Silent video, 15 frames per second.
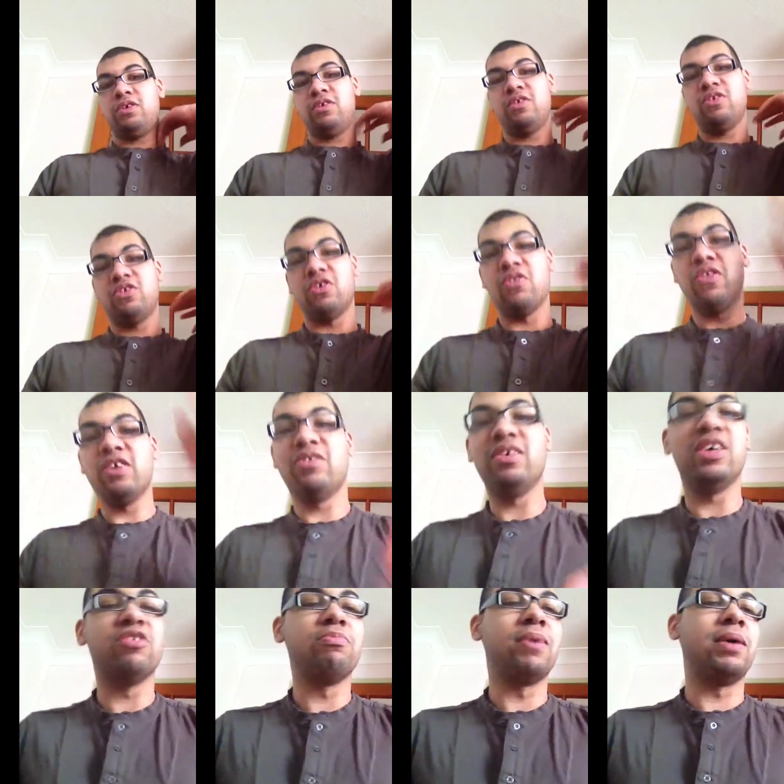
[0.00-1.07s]
So this
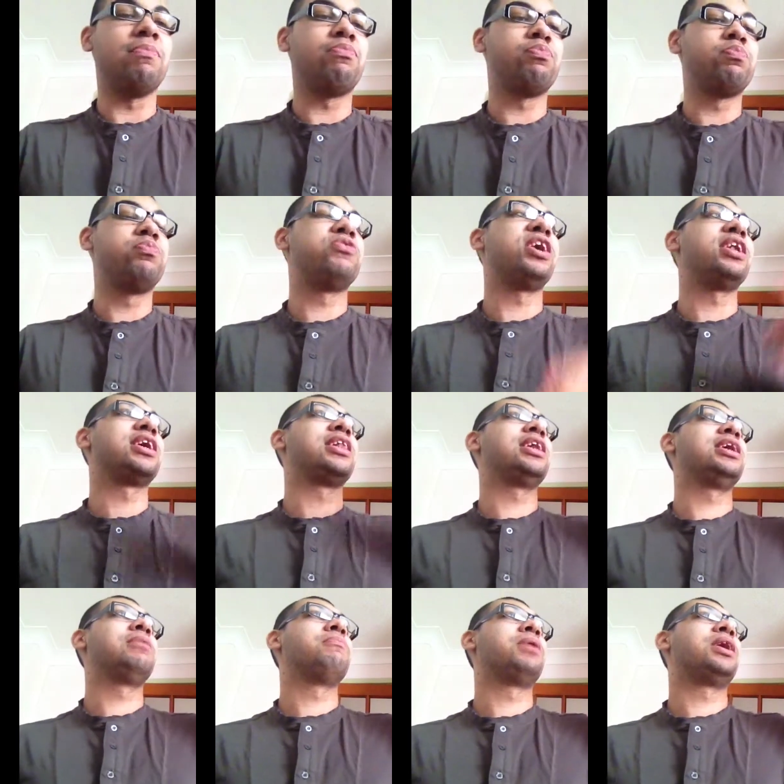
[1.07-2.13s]
is
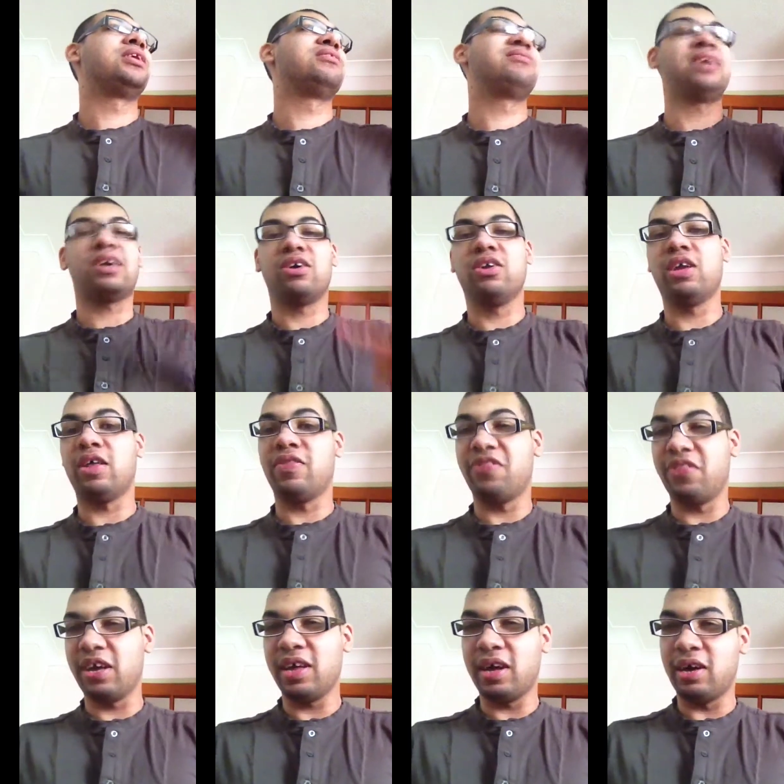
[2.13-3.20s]
technically my second. I
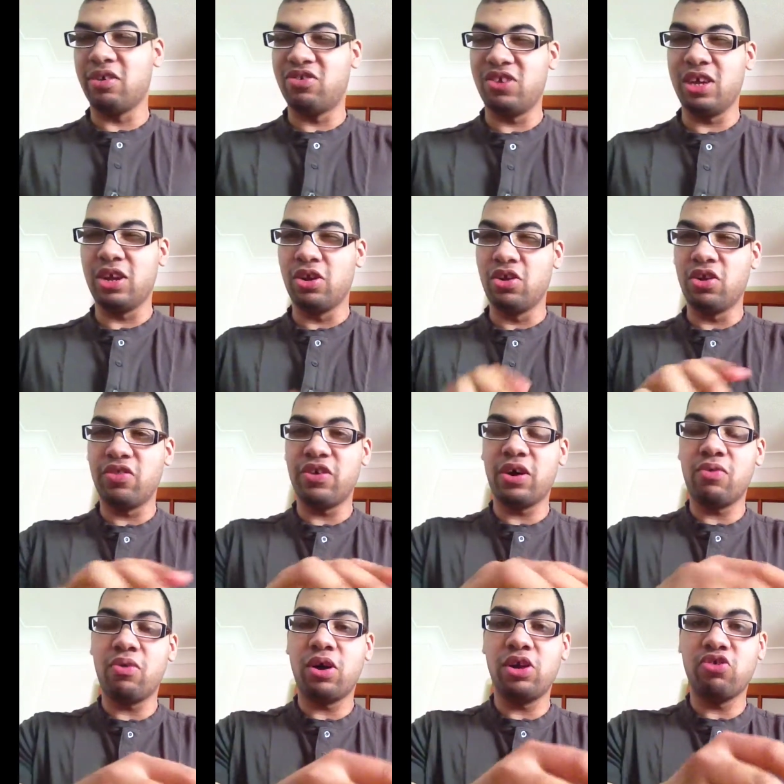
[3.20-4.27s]
think I'd seen another
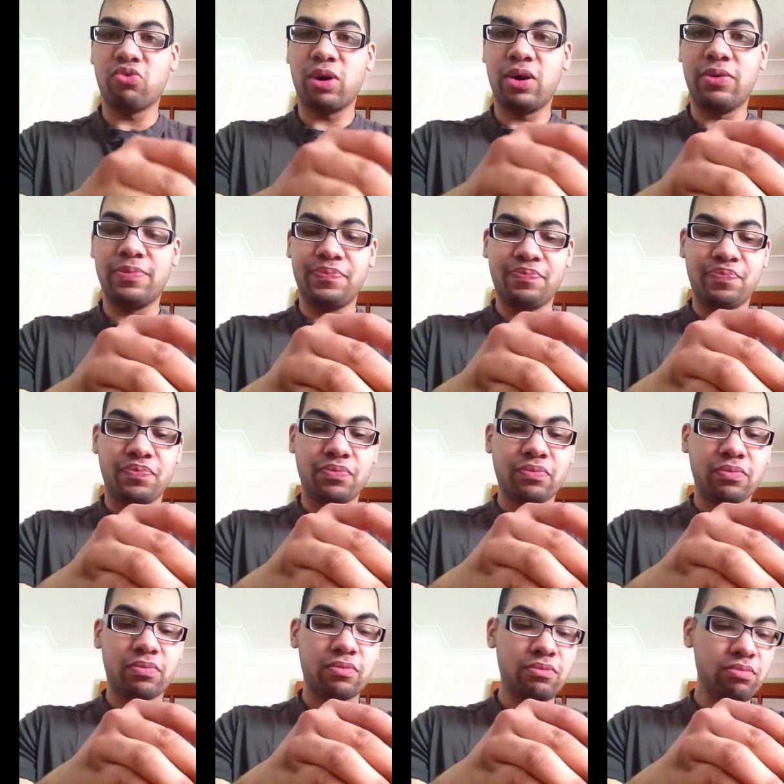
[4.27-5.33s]
one as well.
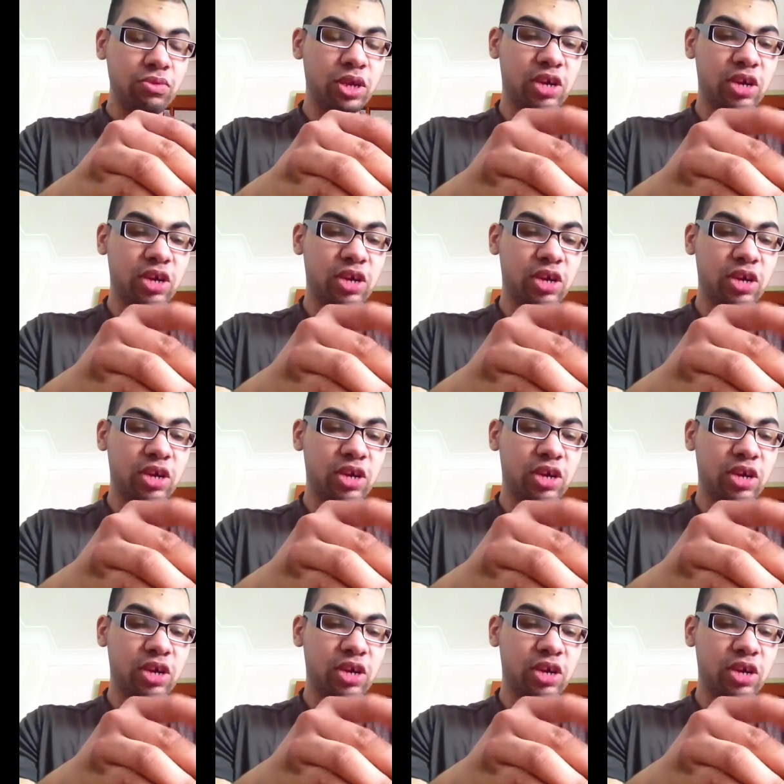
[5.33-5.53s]
I'd